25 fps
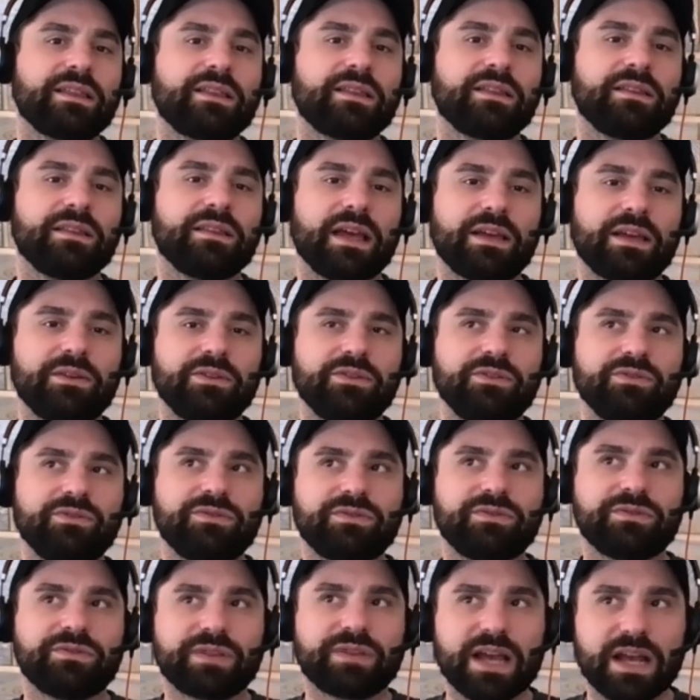like you
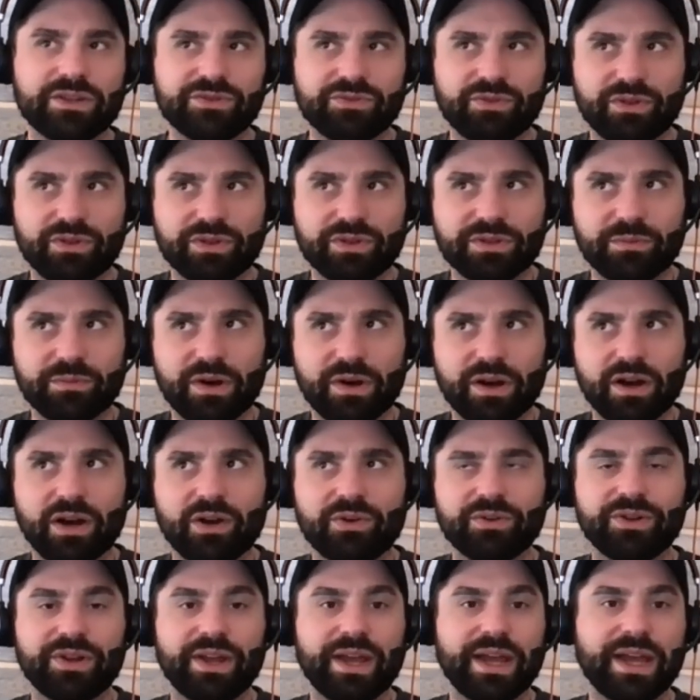schedule
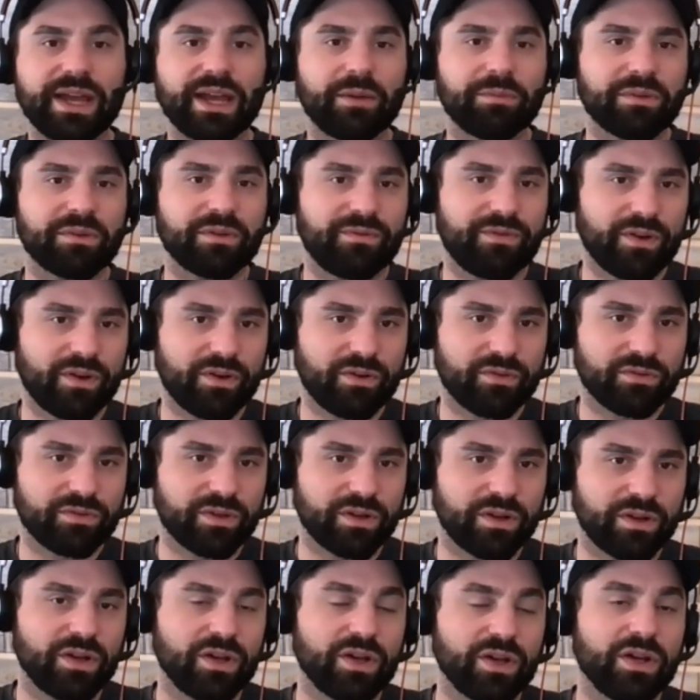tomorrow and you hang up the phone,
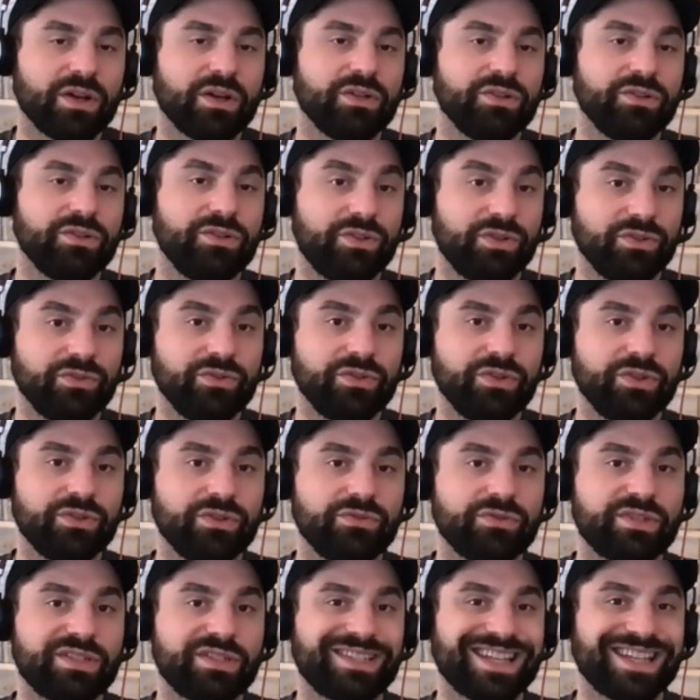do
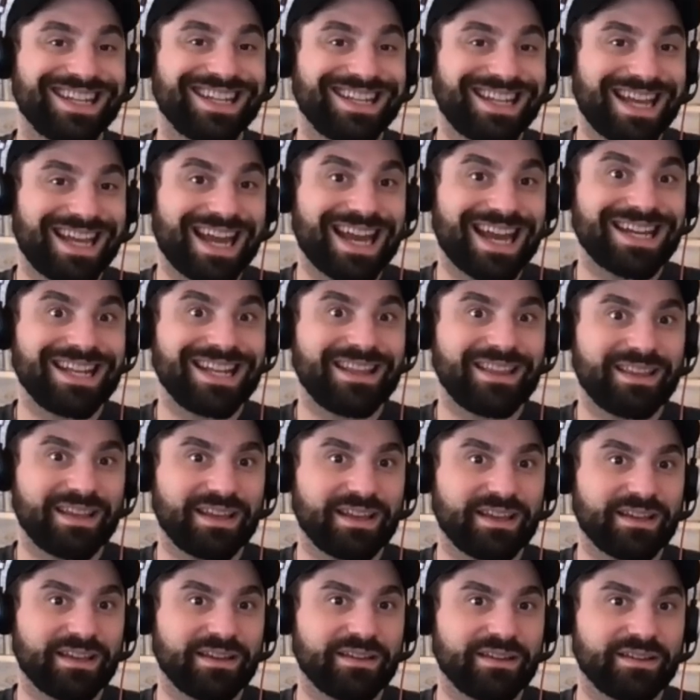you send
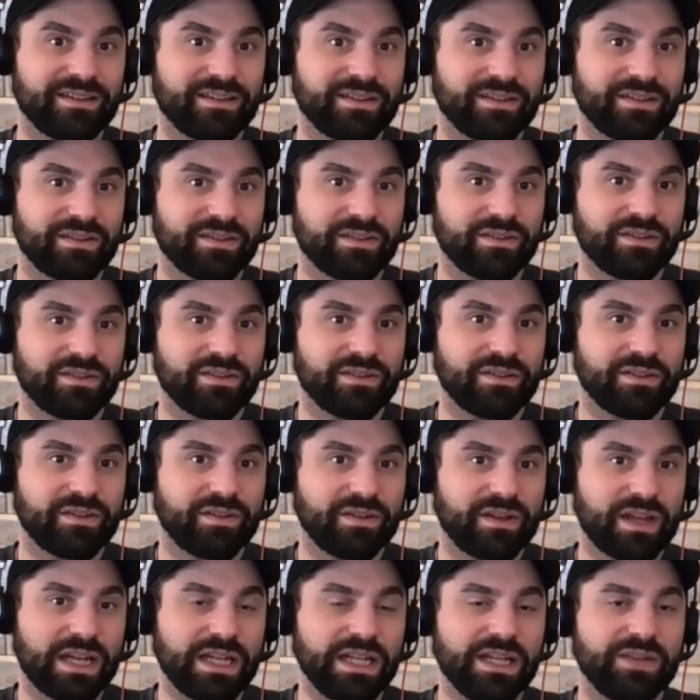anything,
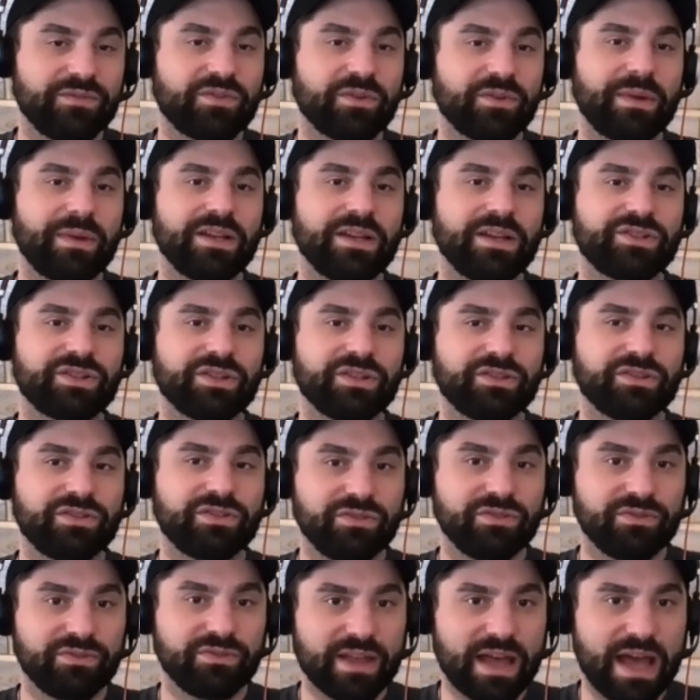no. any information
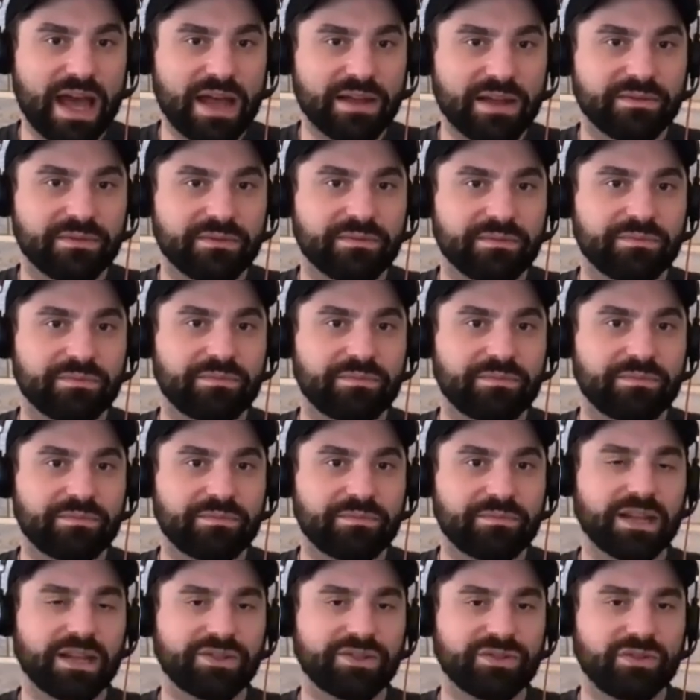to that
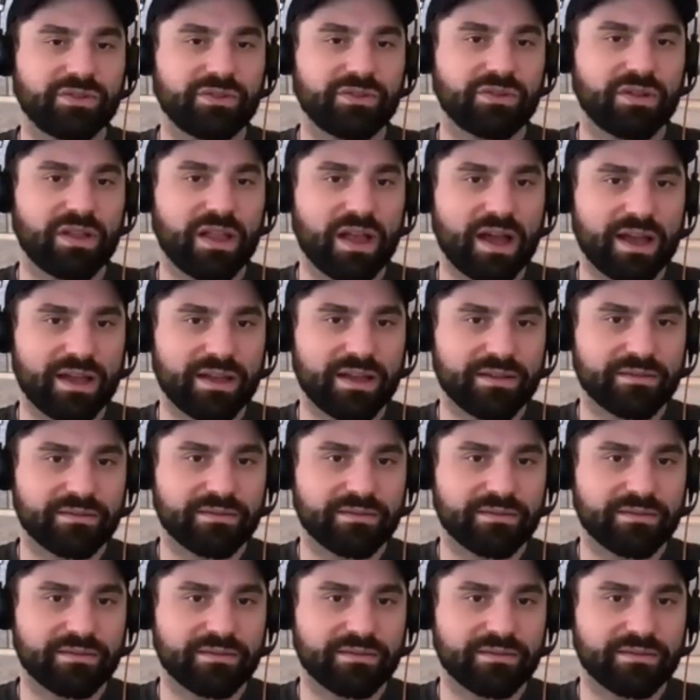potential client?